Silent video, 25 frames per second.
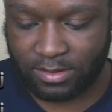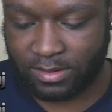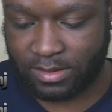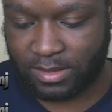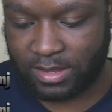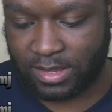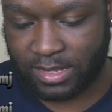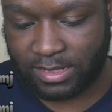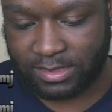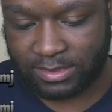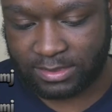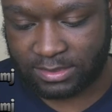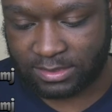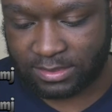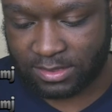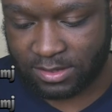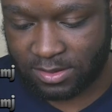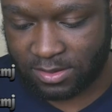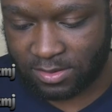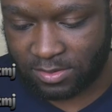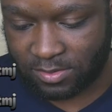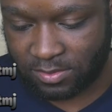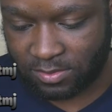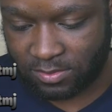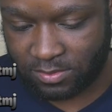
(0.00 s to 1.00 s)
And
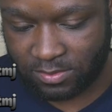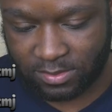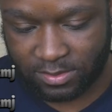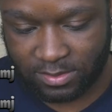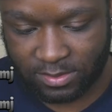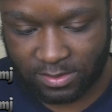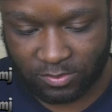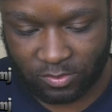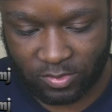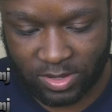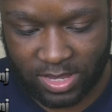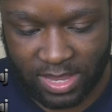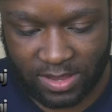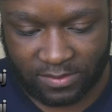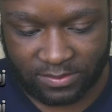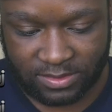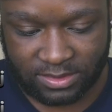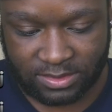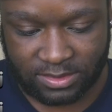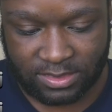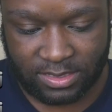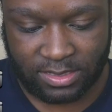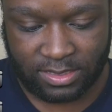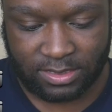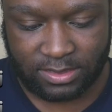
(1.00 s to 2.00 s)
so we have
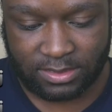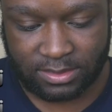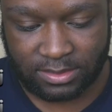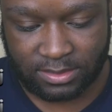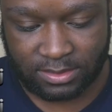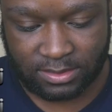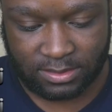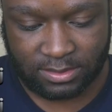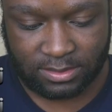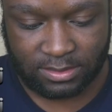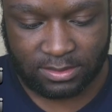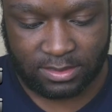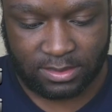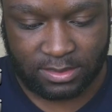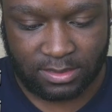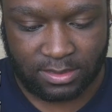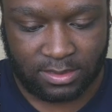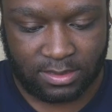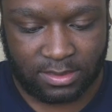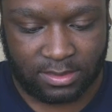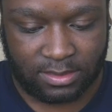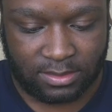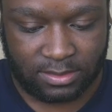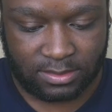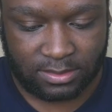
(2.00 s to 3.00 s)
6
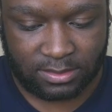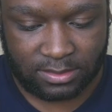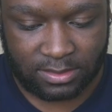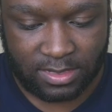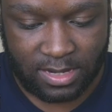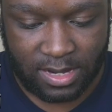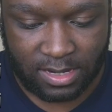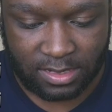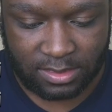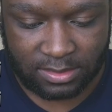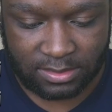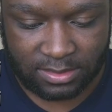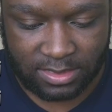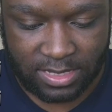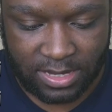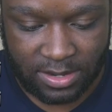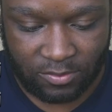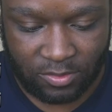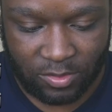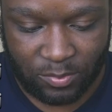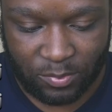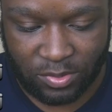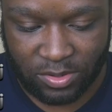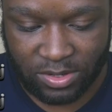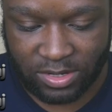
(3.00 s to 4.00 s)
stocks that
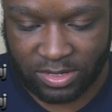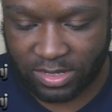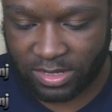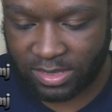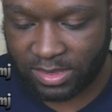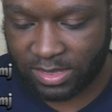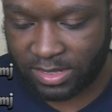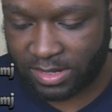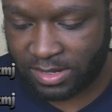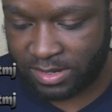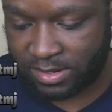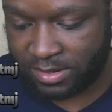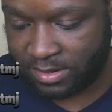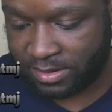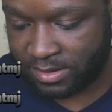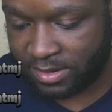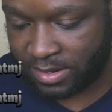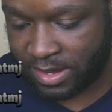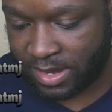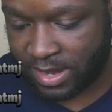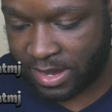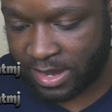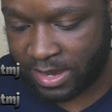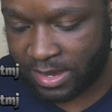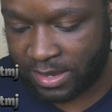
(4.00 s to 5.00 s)
we're putting in there,
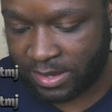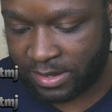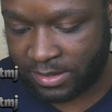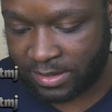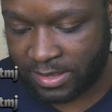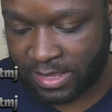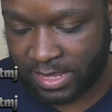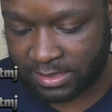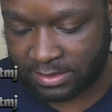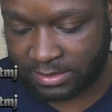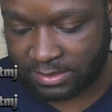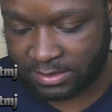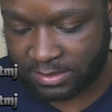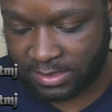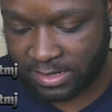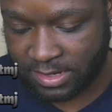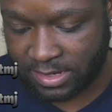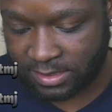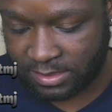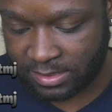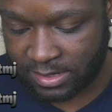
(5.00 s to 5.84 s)
and that's done.